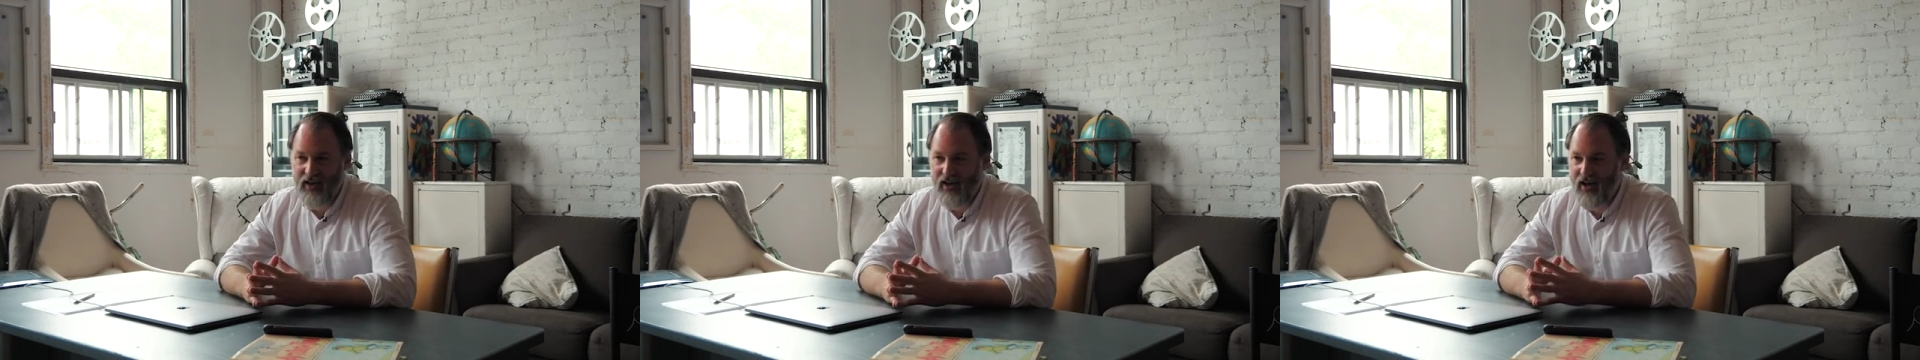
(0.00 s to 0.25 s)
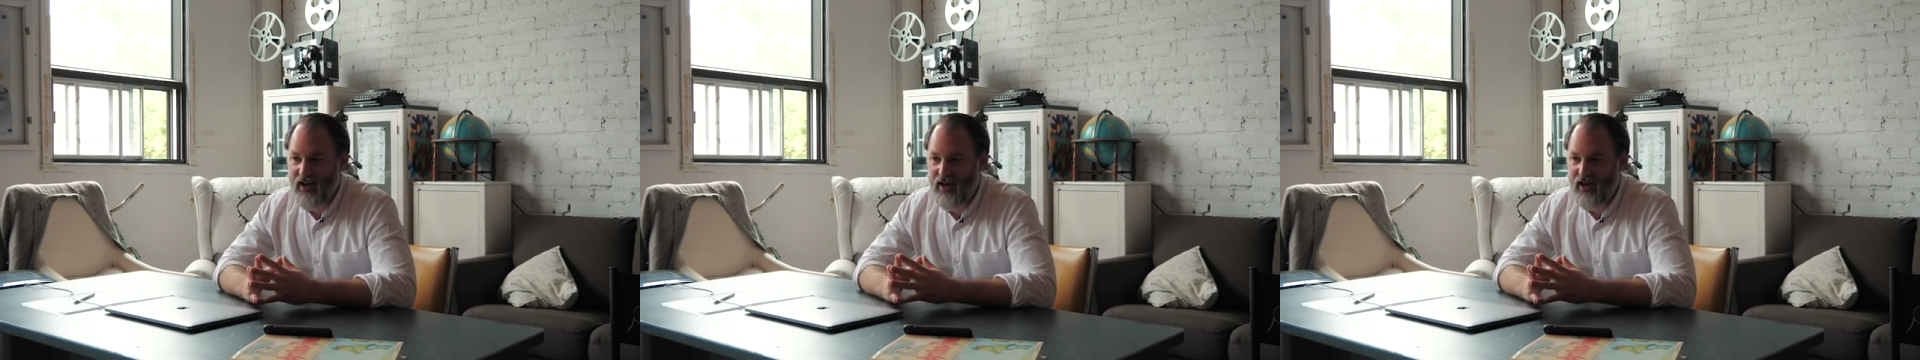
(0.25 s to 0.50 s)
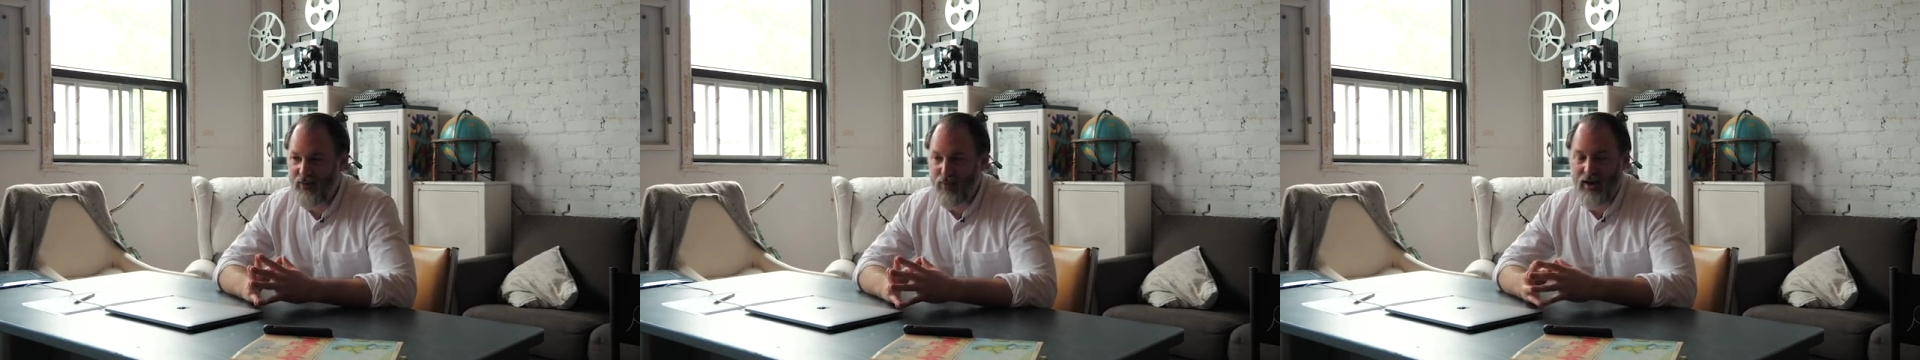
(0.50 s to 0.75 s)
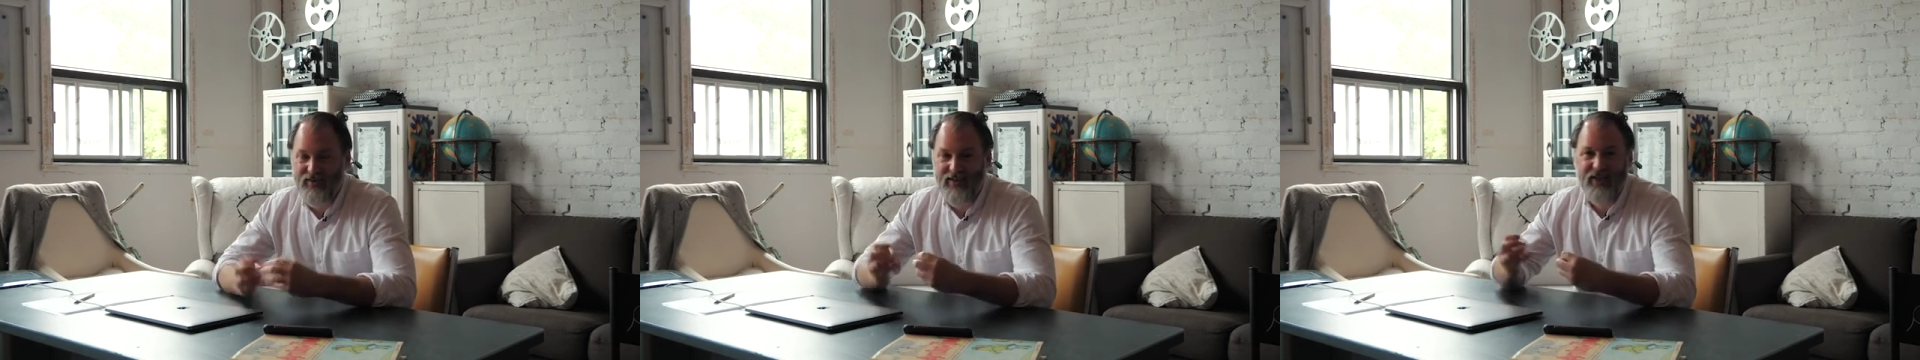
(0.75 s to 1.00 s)

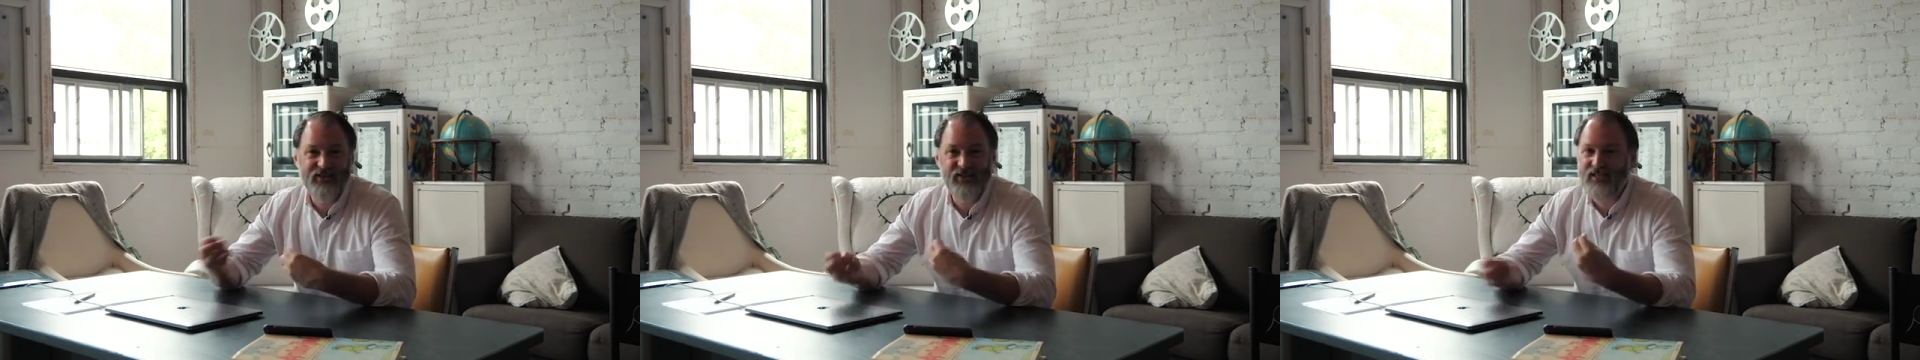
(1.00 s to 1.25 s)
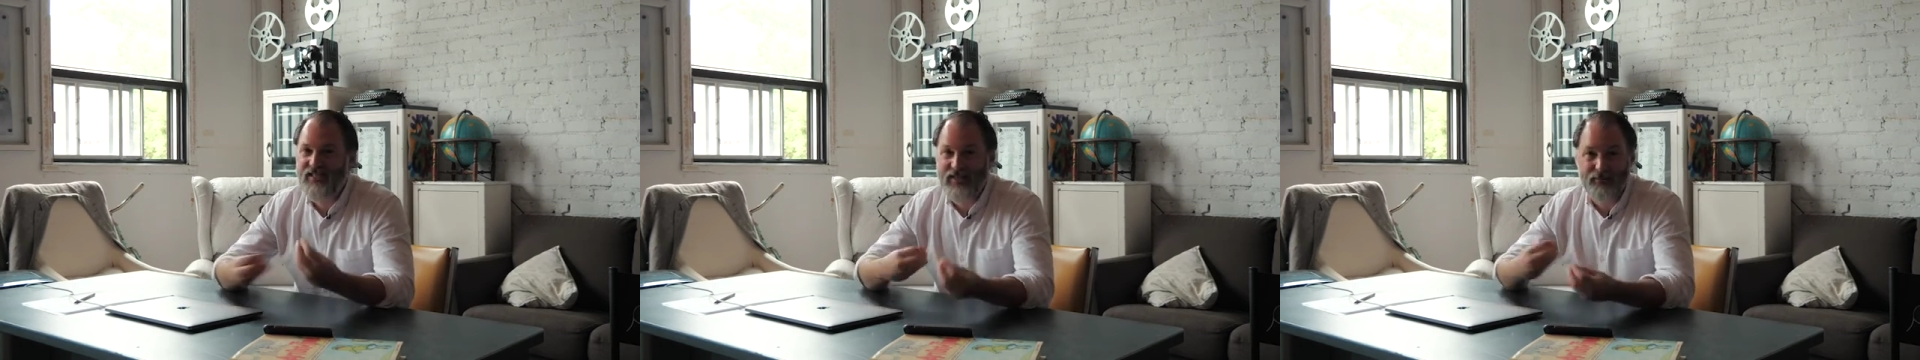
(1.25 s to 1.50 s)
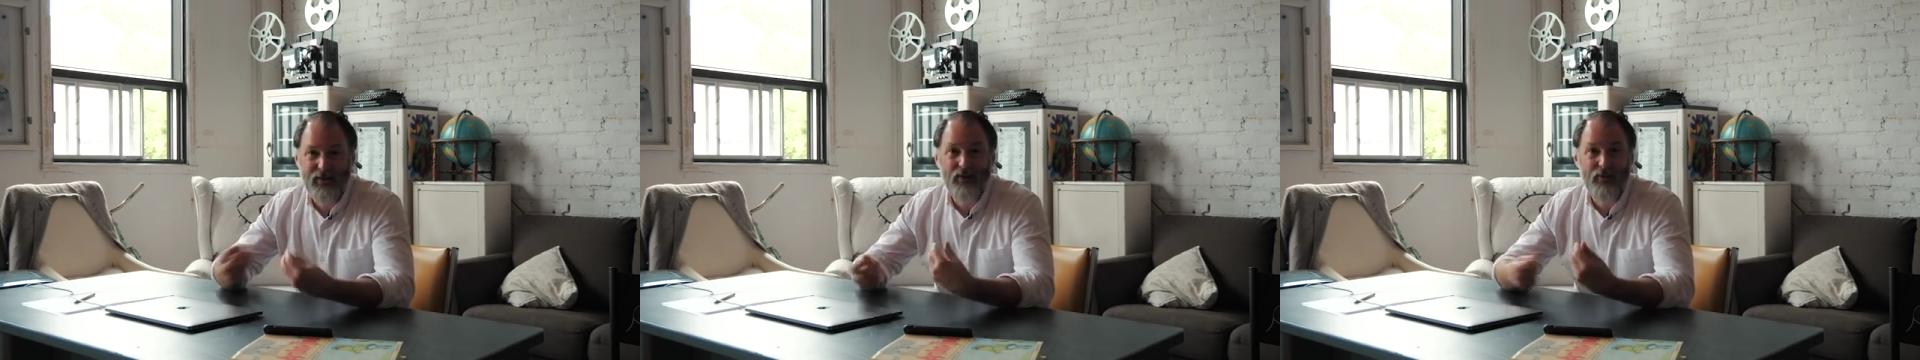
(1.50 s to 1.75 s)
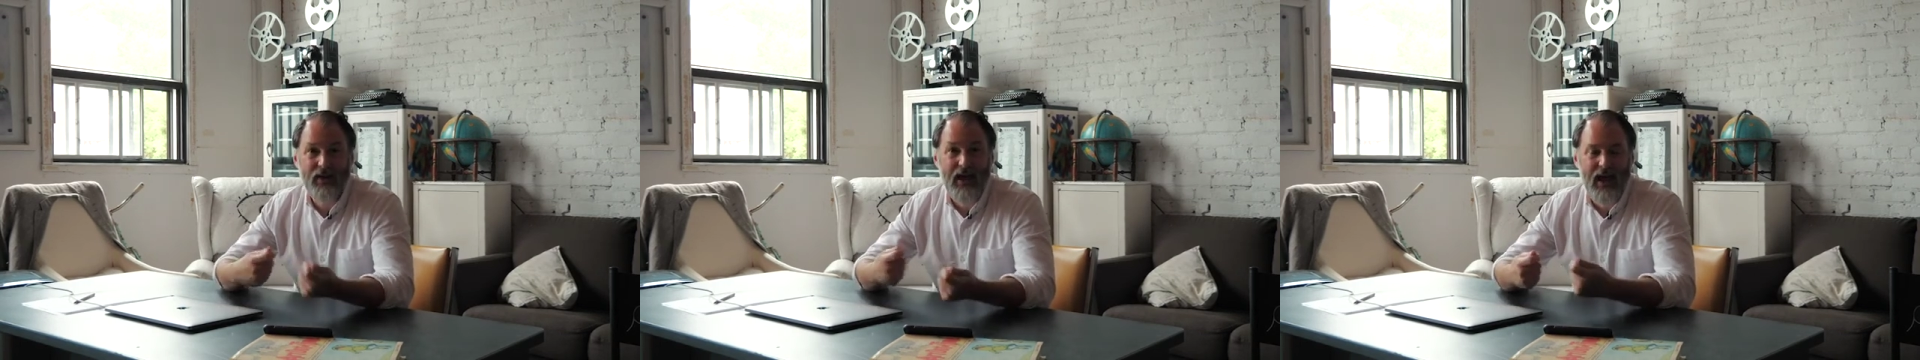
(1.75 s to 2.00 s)
rather than just simply
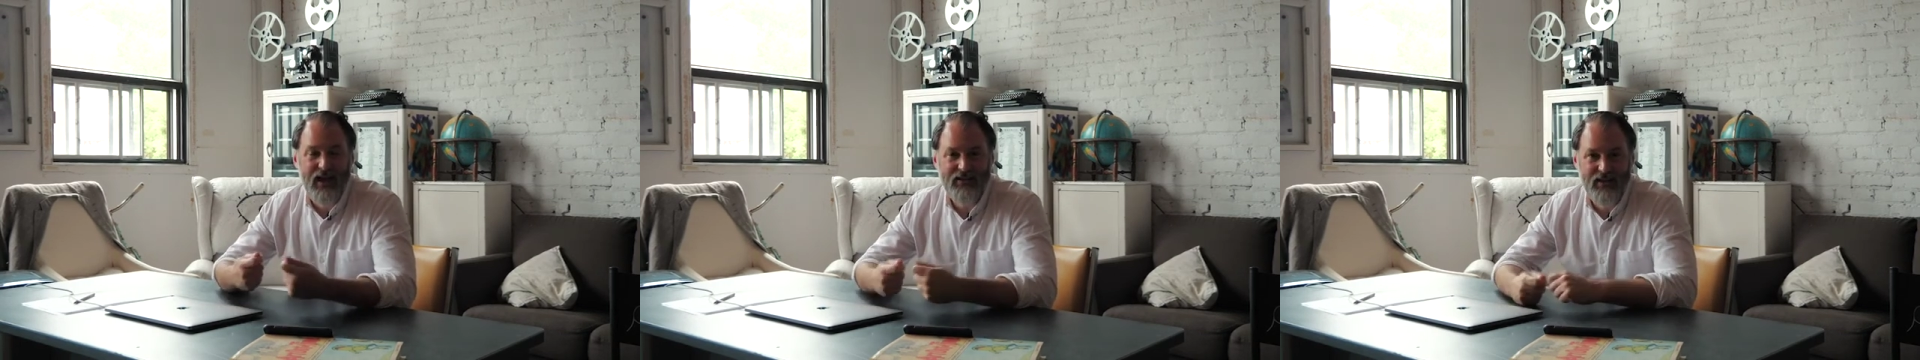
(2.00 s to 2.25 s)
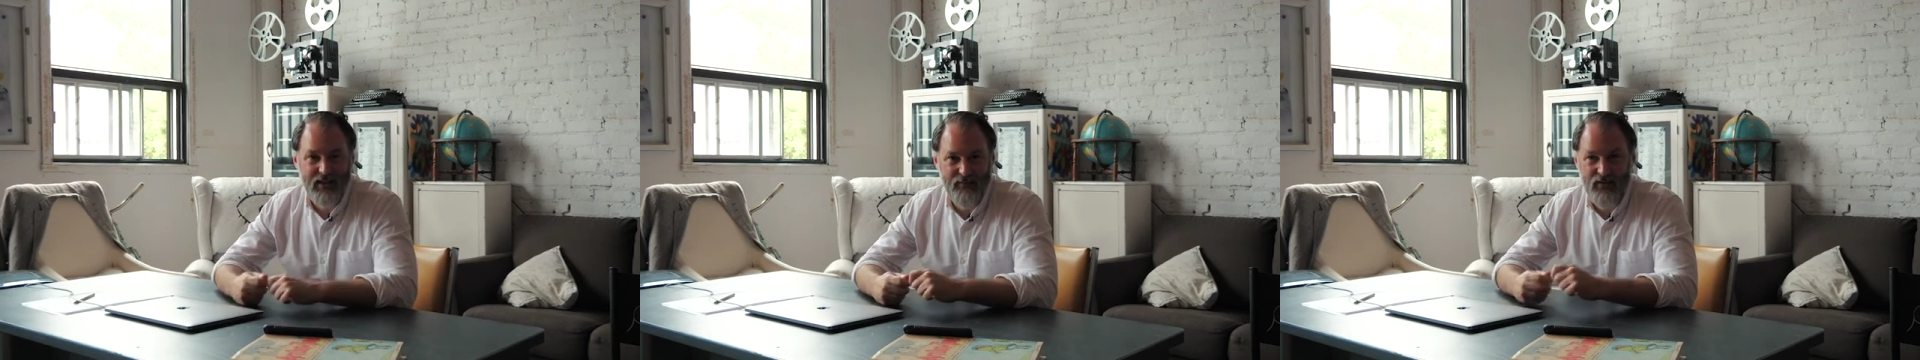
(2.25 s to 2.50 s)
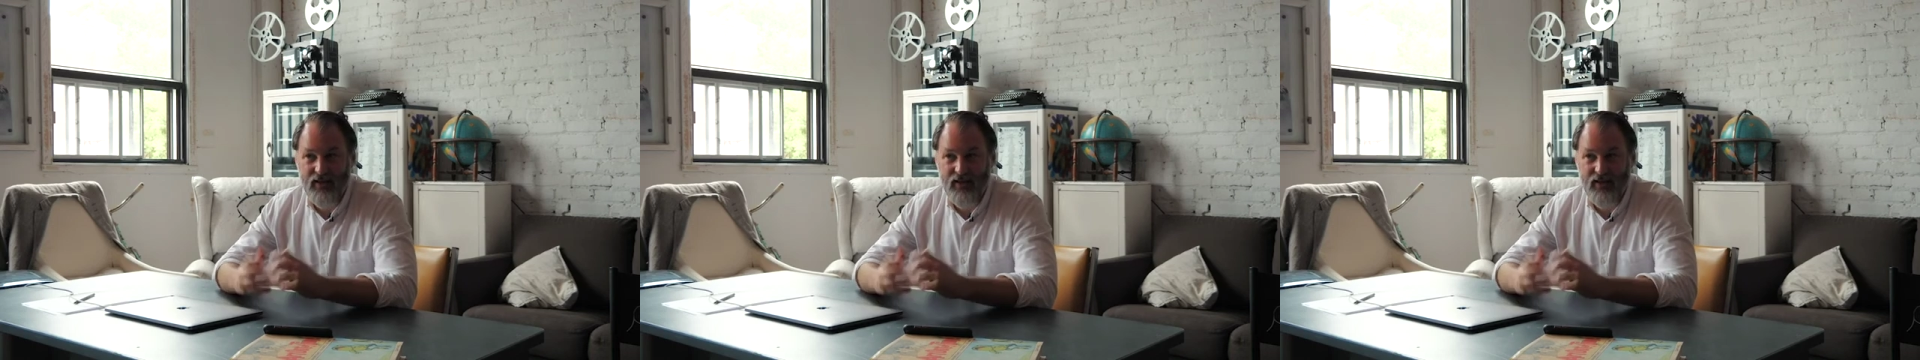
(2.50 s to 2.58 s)
reactive